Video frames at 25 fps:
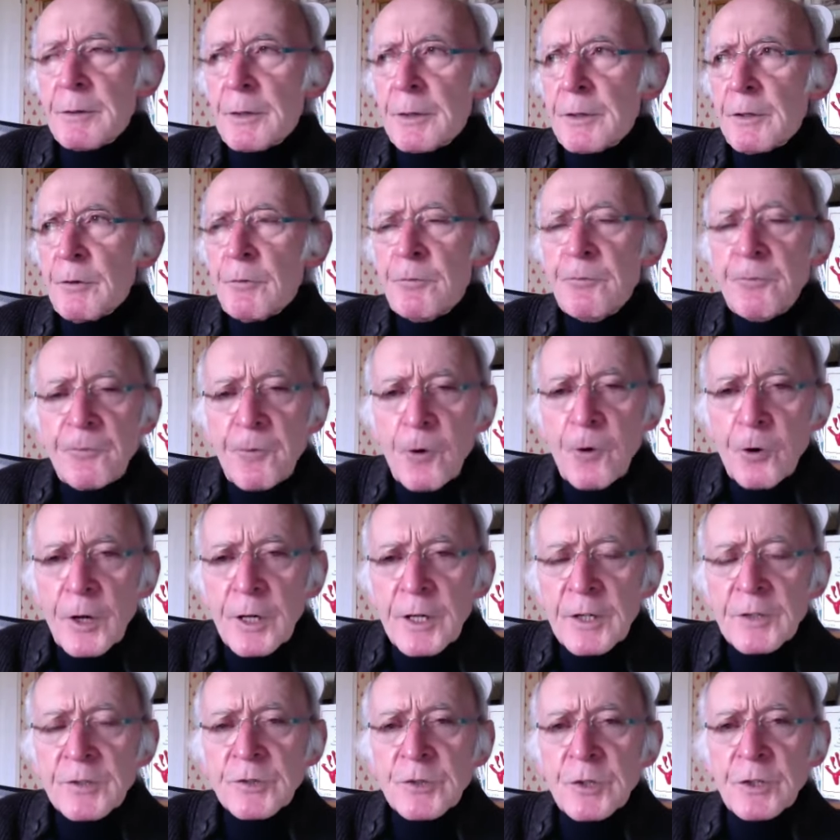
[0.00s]

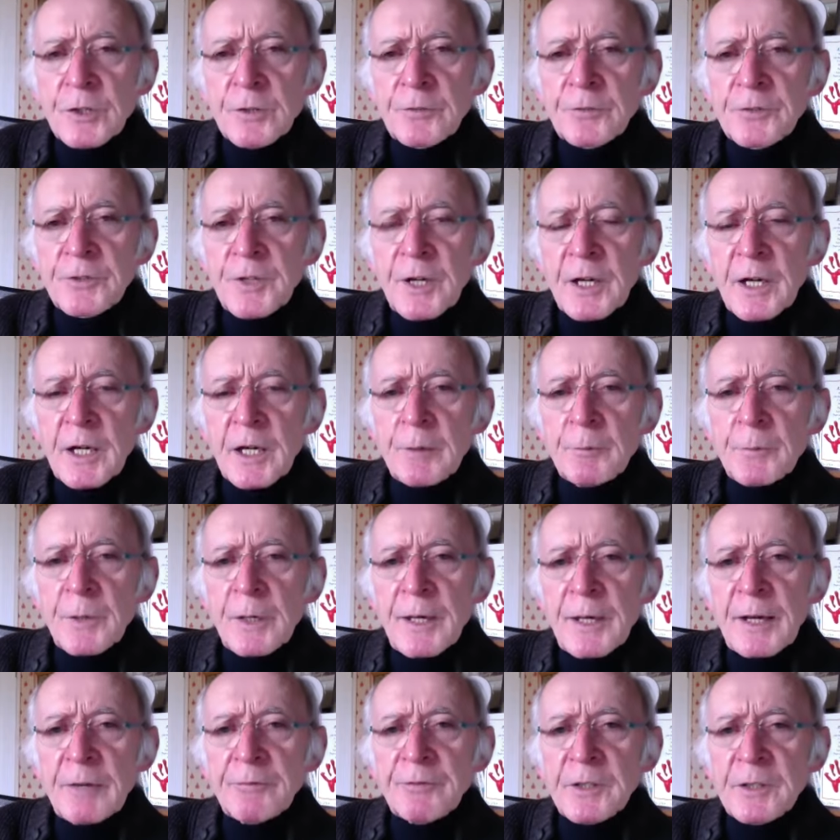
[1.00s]
euphoric sort of time.
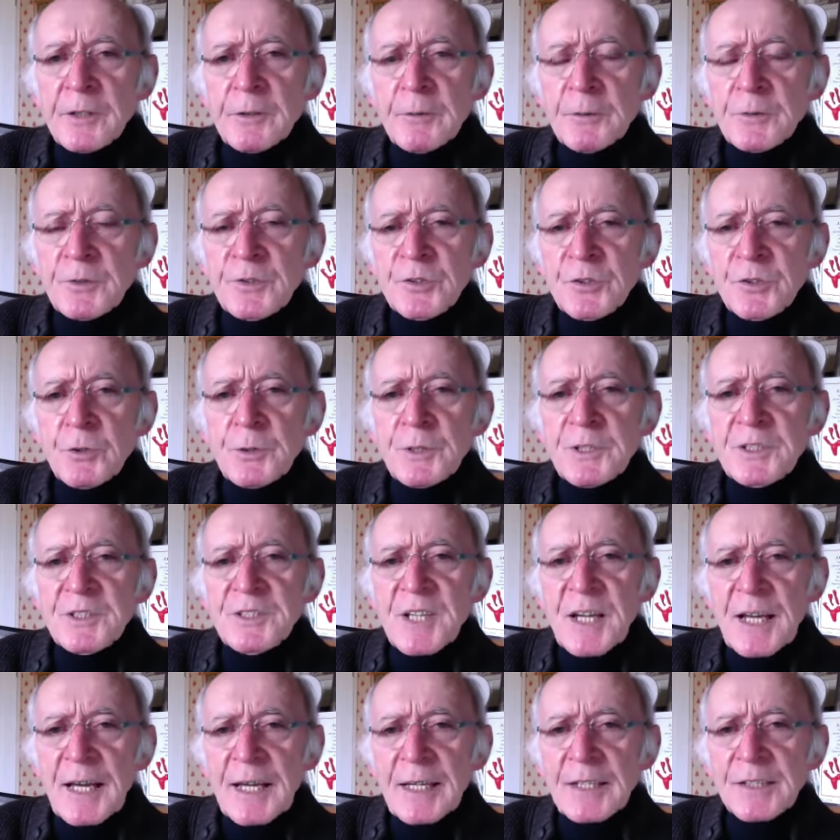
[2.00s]
Everything was so
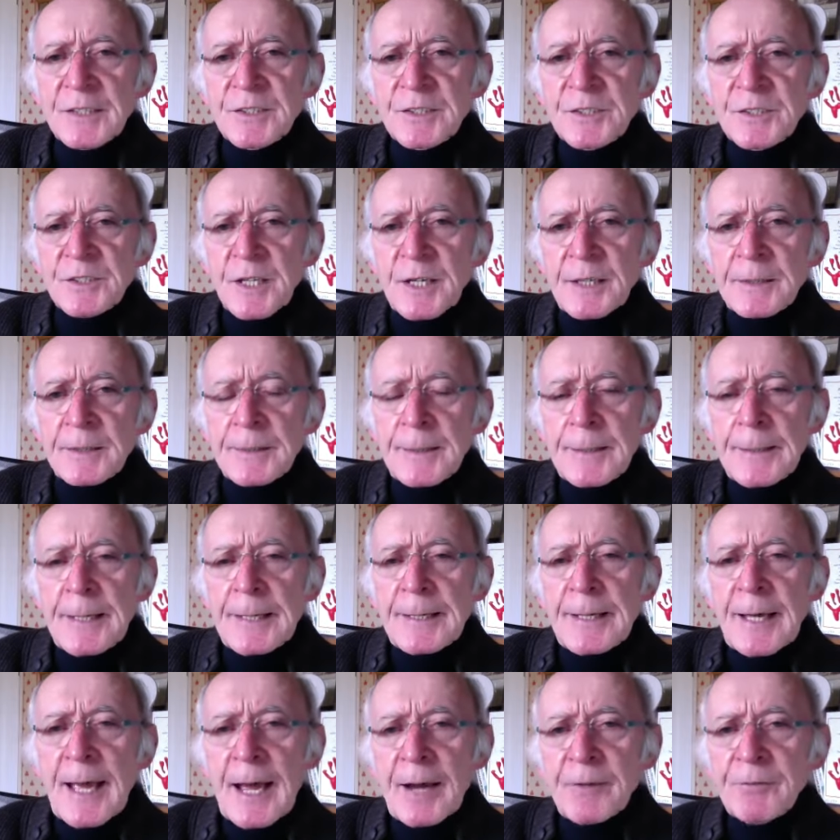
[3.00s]
intense, and
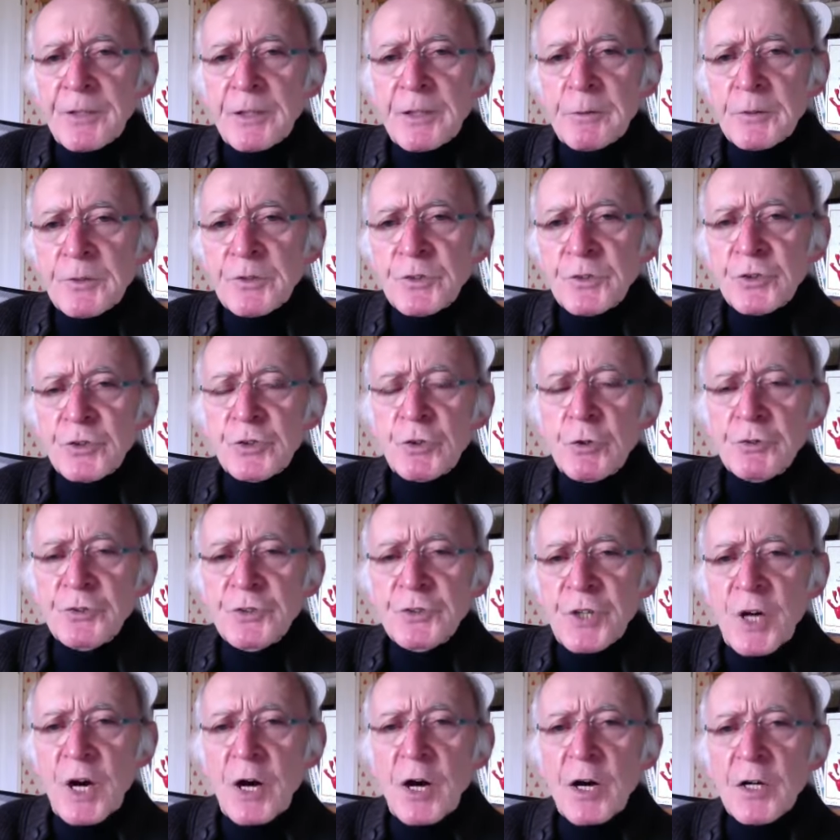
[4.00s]
everything was so
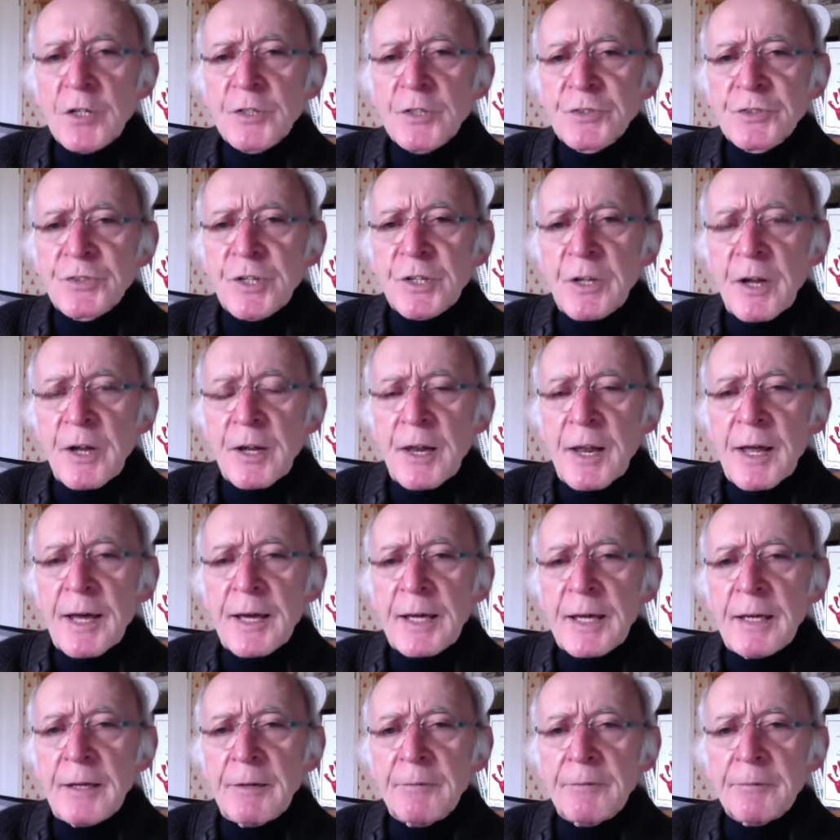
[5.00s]
charged and
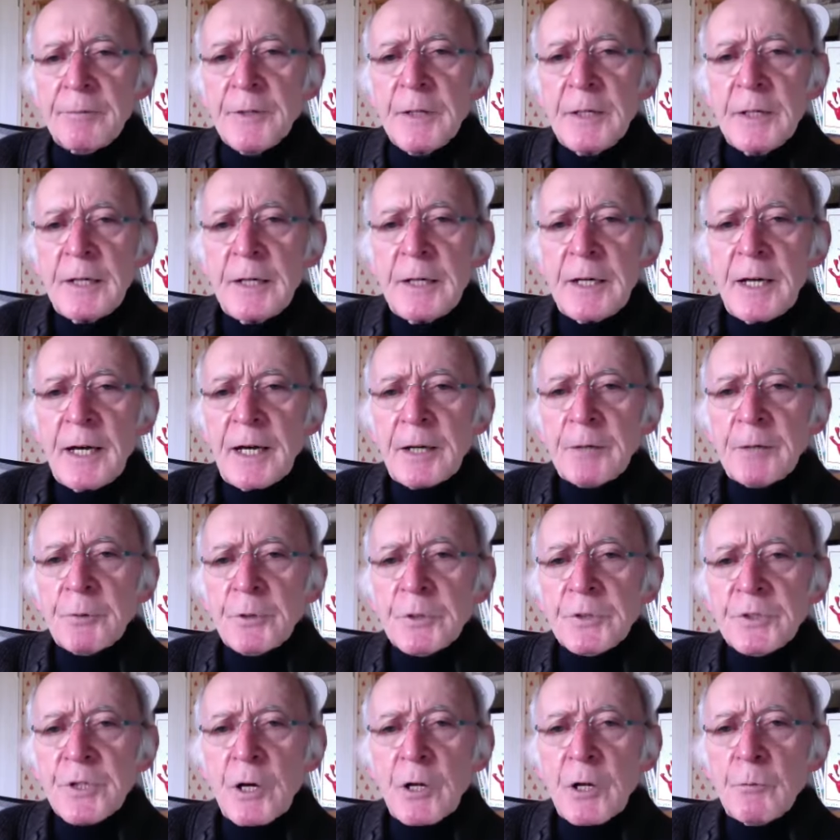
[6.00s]
alive. It
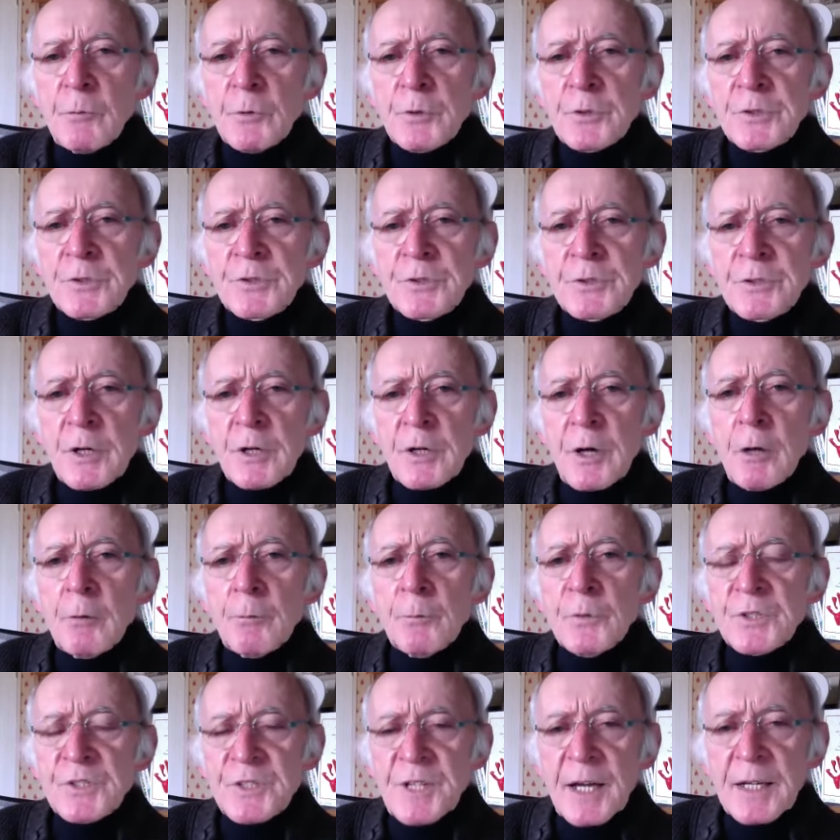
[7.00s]
was
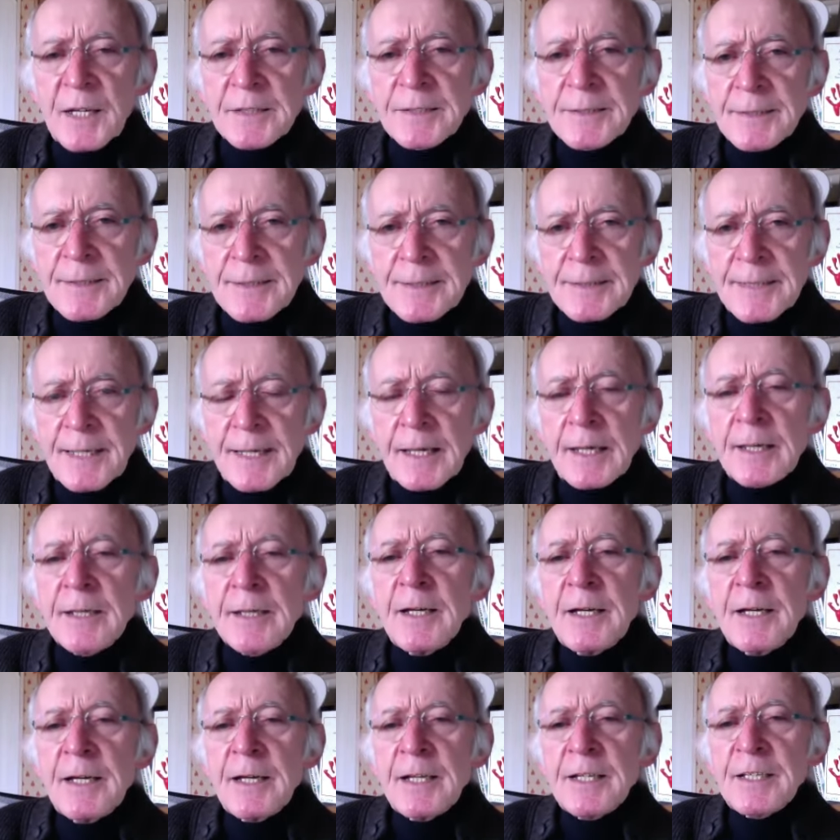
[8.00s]
almost ecstasy.
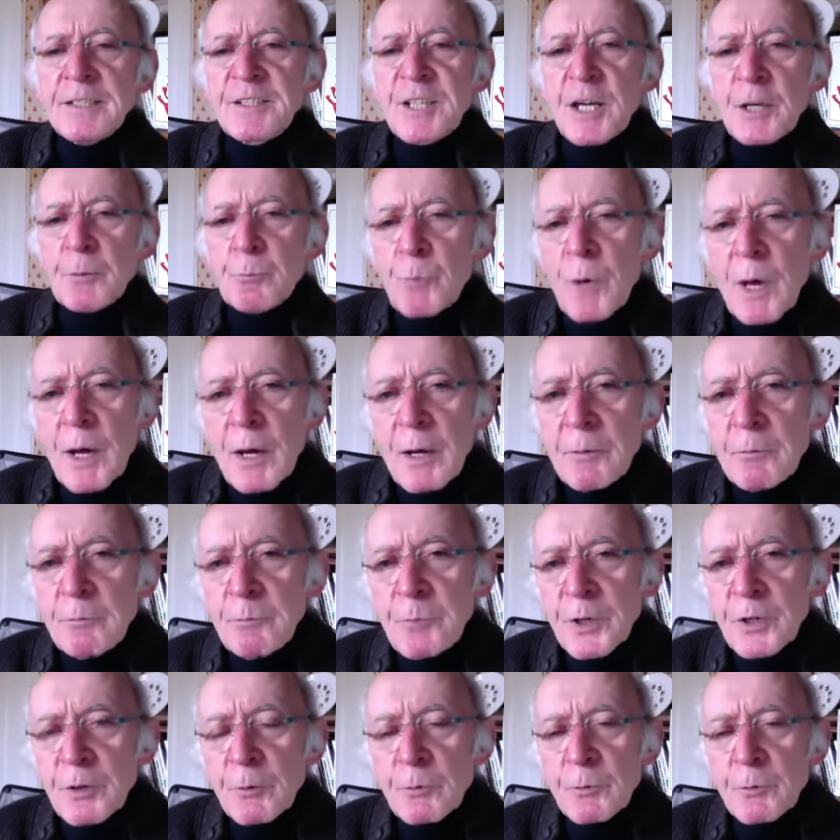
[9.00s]
He said,
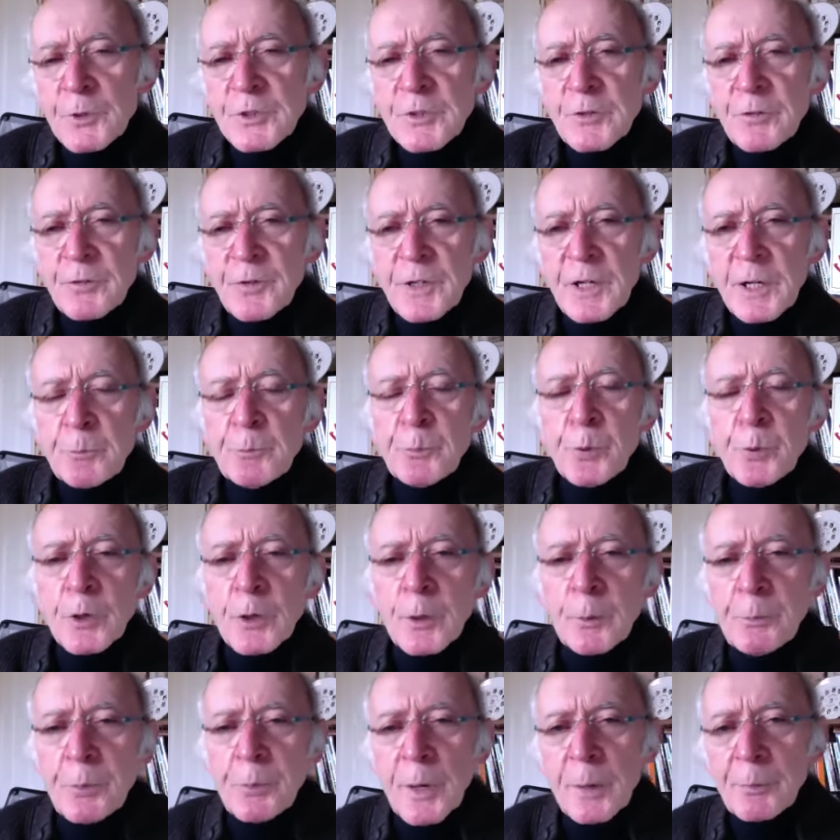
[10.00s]
but it was a very
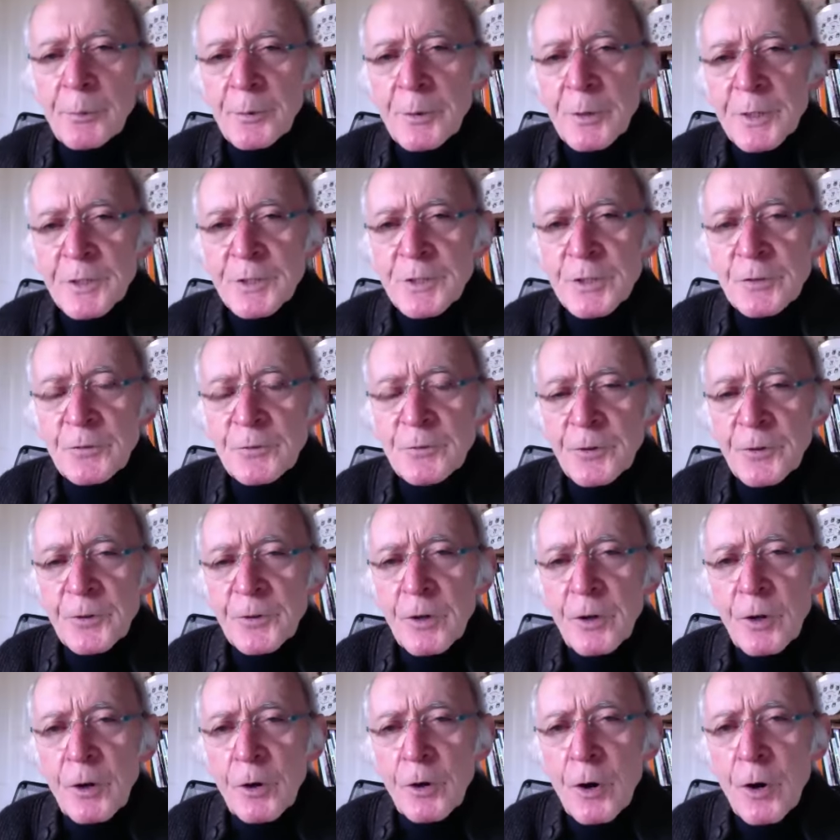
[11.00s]
poor preparation for
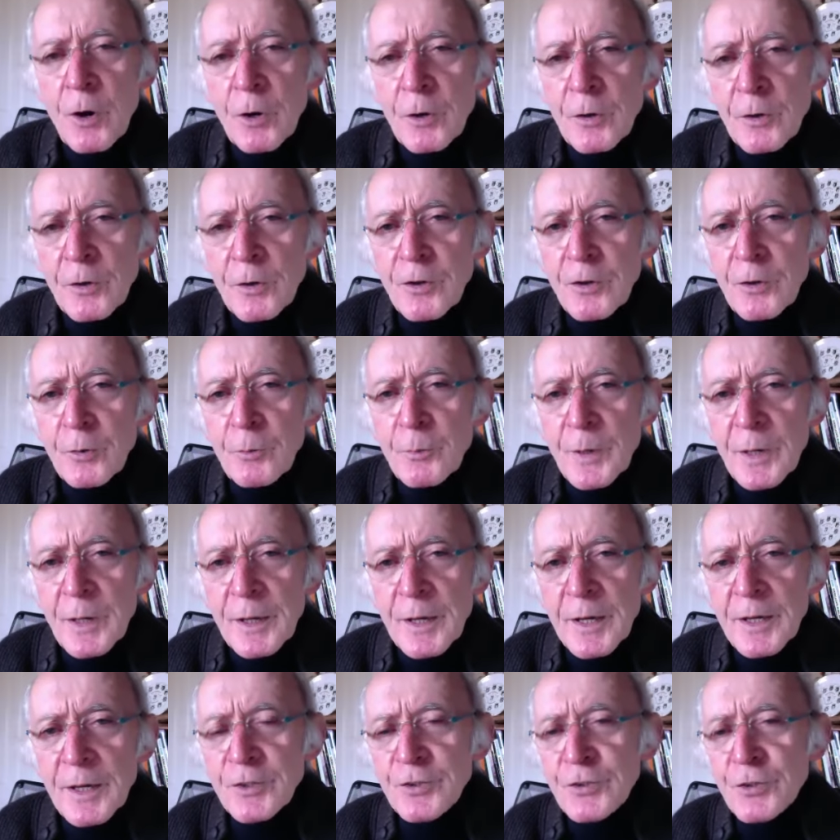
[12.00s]
the long
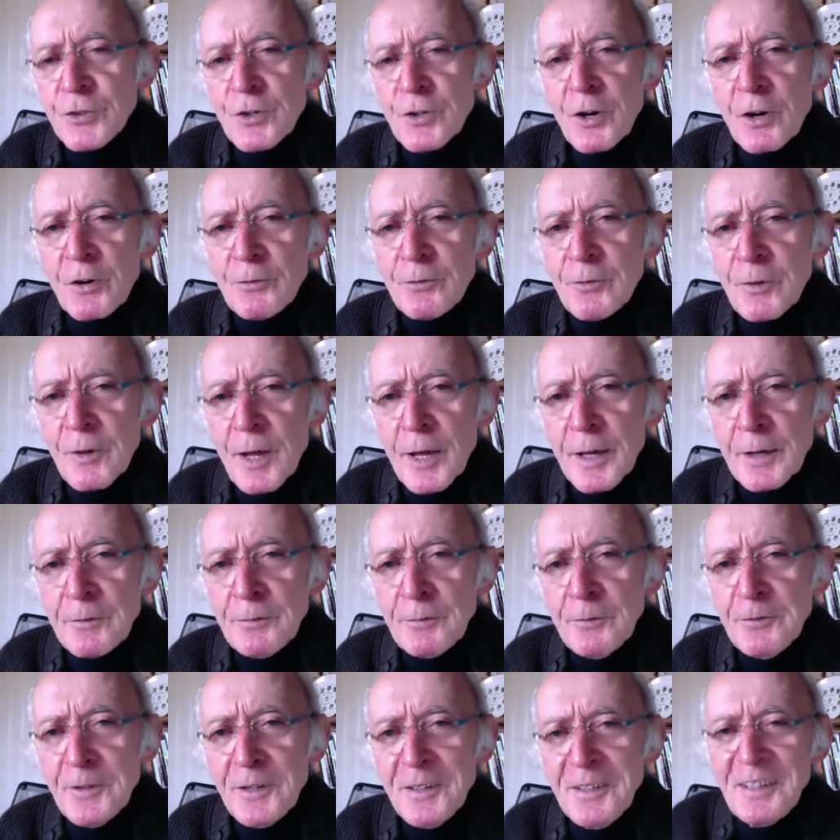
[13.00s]
humiliation of
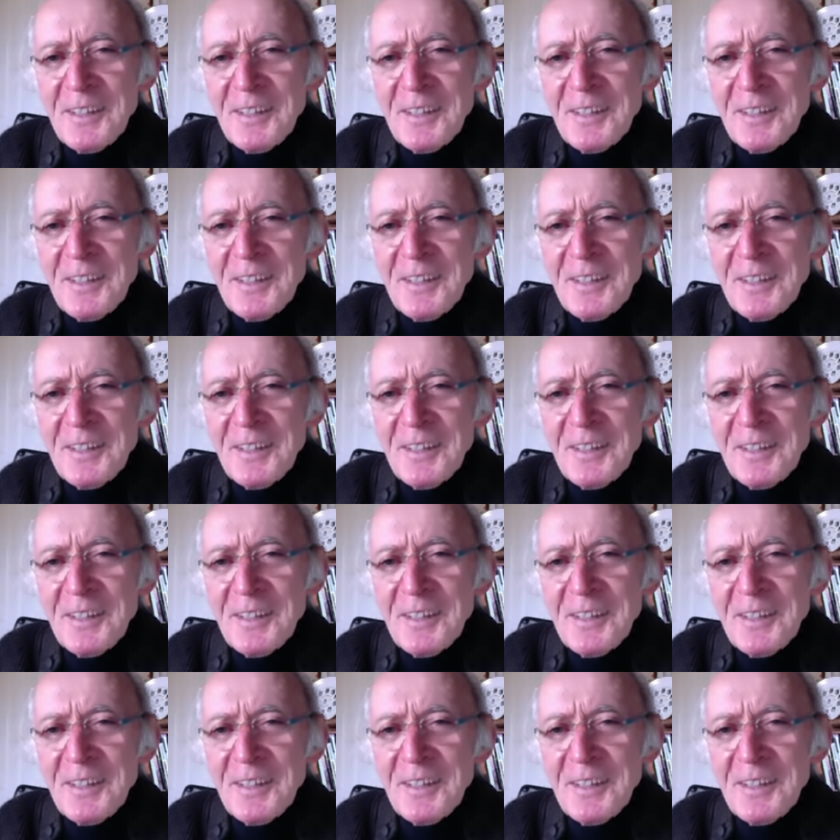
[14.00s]
life.